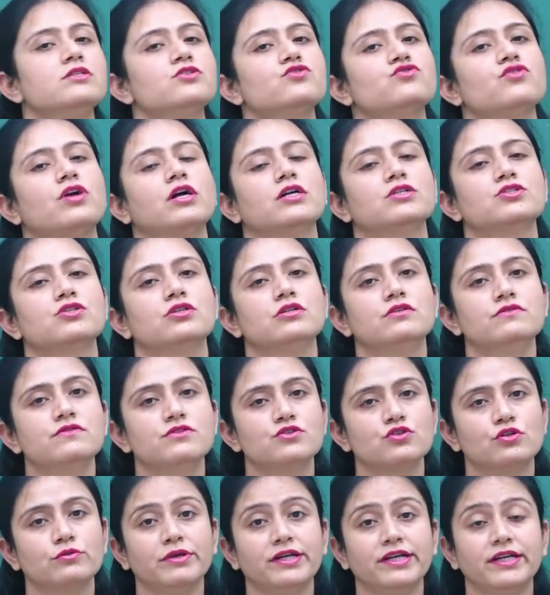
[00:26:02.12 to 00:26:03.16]
structure of
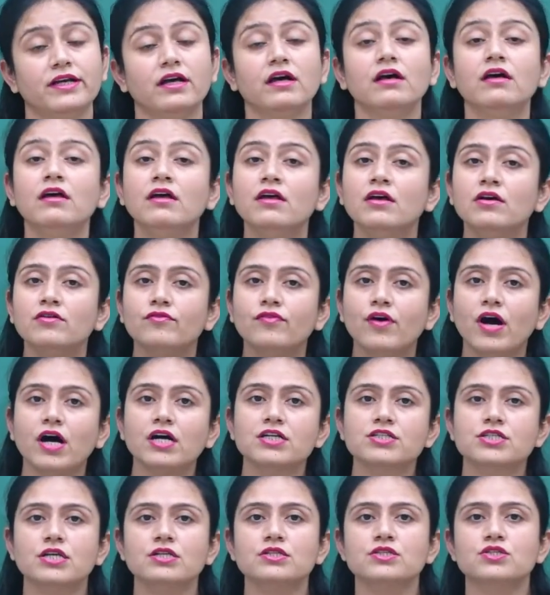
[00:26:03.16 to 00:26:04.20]
stomata,
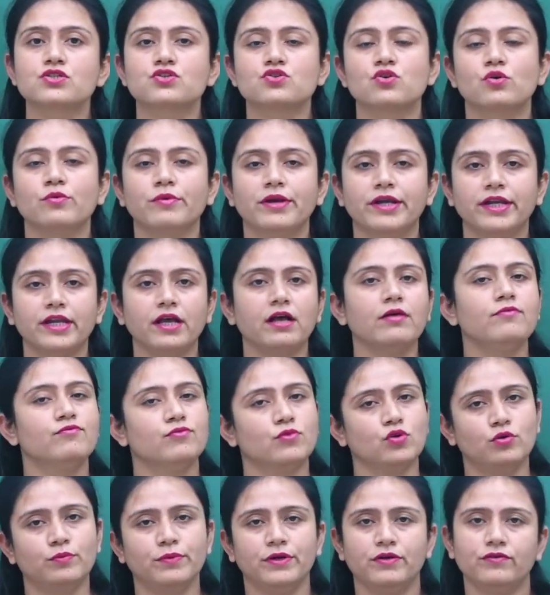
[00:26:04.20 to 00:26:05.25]
function stomata.
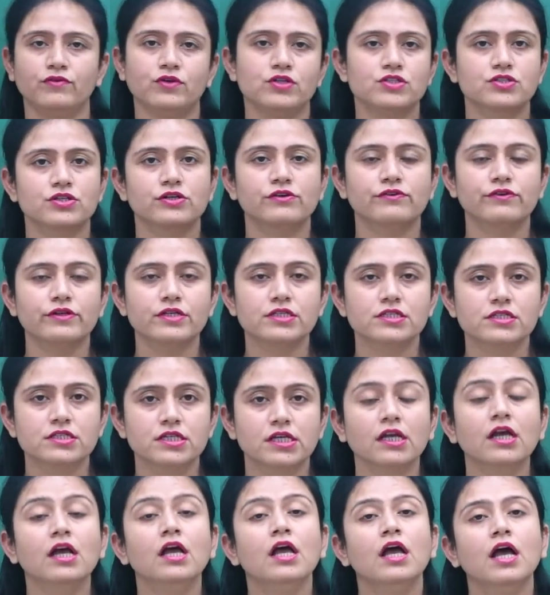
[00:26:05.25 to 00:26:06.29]
Hope it was
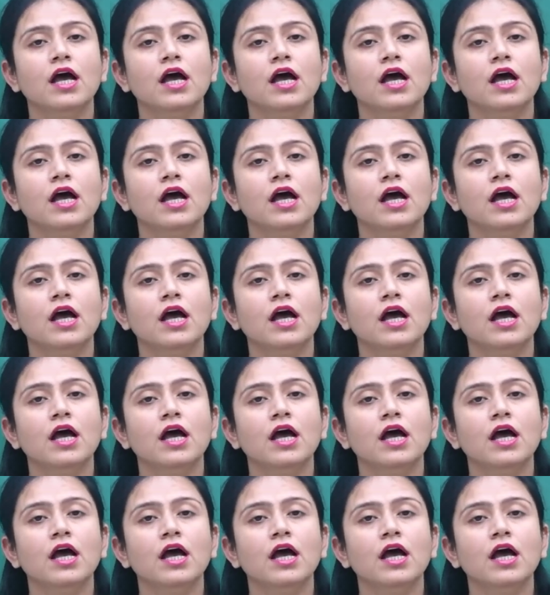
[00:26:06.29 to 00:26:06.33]
interesting.